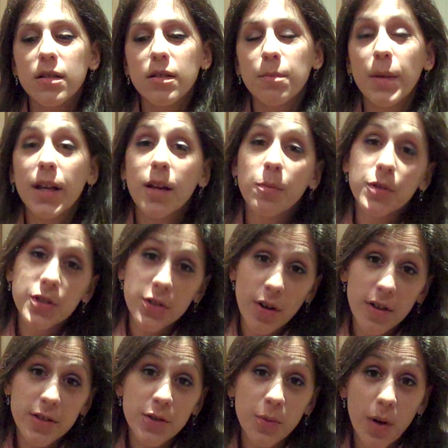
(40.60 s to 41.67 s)
My numbers
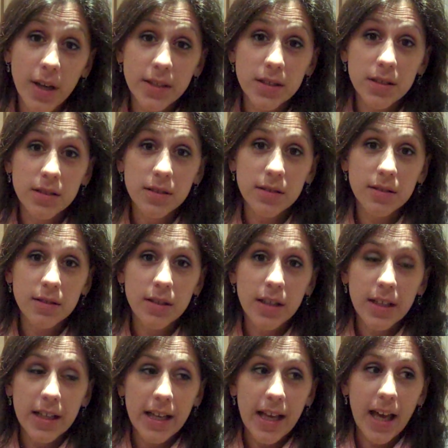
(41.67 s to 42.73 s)
started to rise,
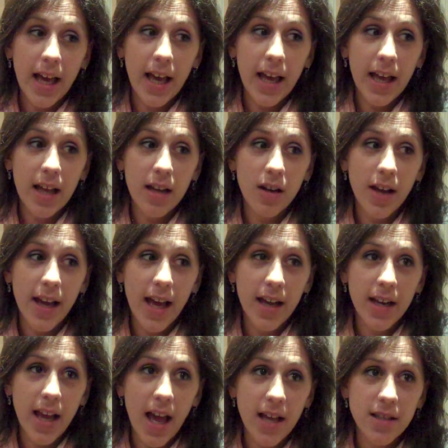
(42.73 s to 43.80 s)
and I had
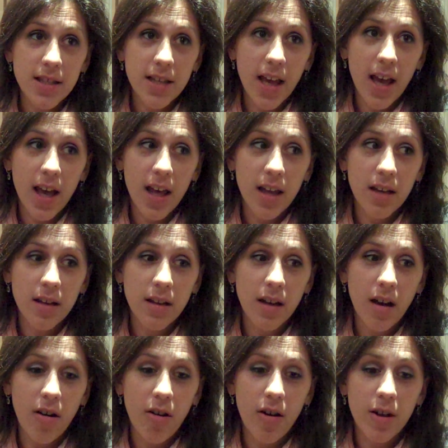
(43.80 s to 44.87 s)
a CAT scan
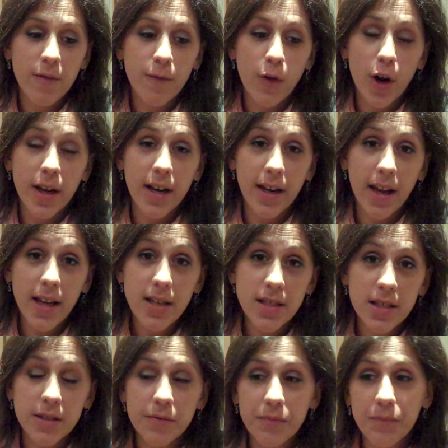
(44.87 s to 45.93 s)
on Friday
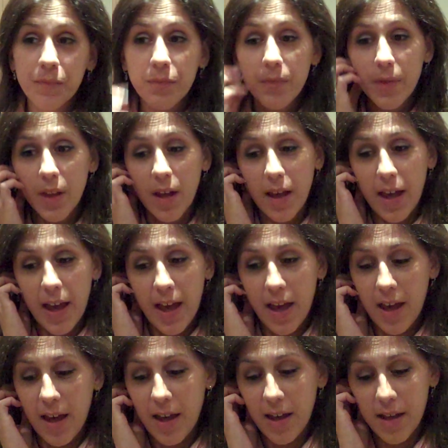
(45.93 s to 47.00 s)
night,
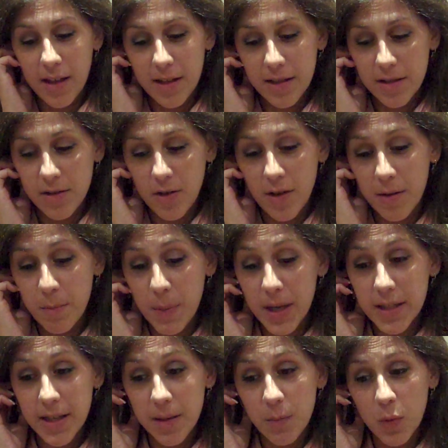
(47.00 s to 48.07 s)
and on
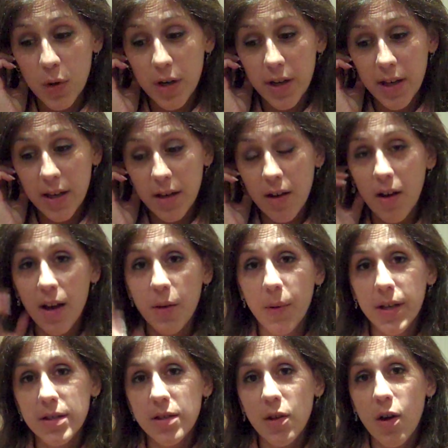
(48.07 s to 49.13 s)
Monday morning I
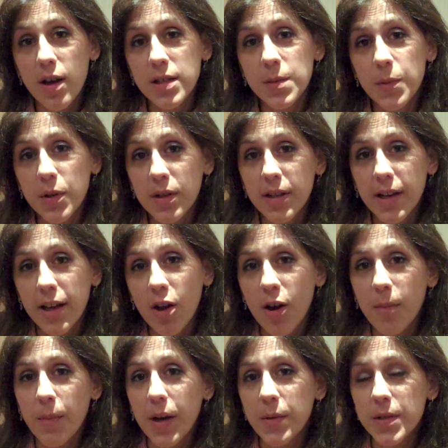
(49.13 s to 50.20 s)
went to the hospital and I
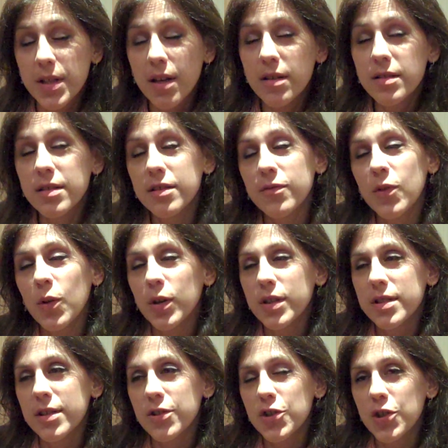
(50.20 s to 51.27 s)
got my results, and of
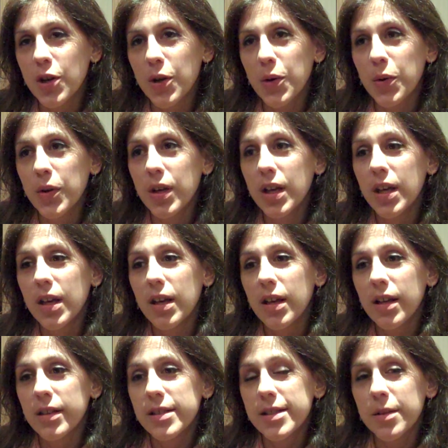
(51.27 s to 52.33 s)
course it showed
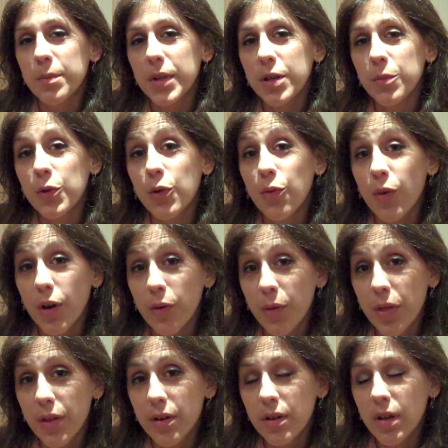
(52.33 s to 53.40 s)
some minimal
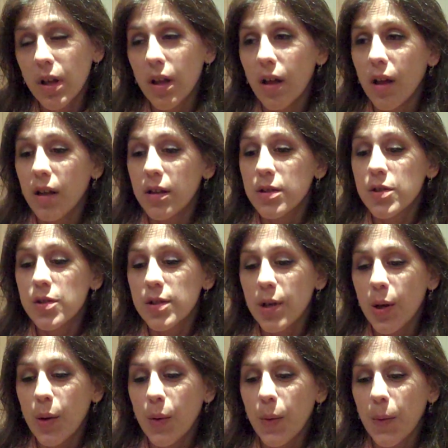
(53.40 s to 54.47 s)
growth.
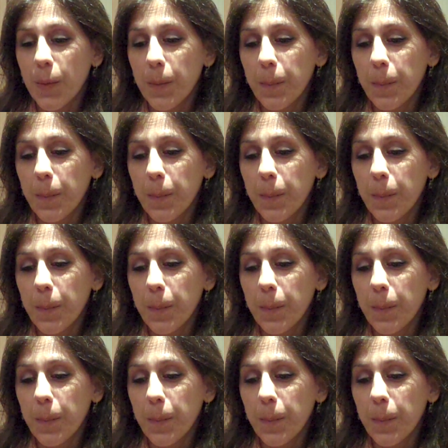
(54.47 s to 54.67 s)
So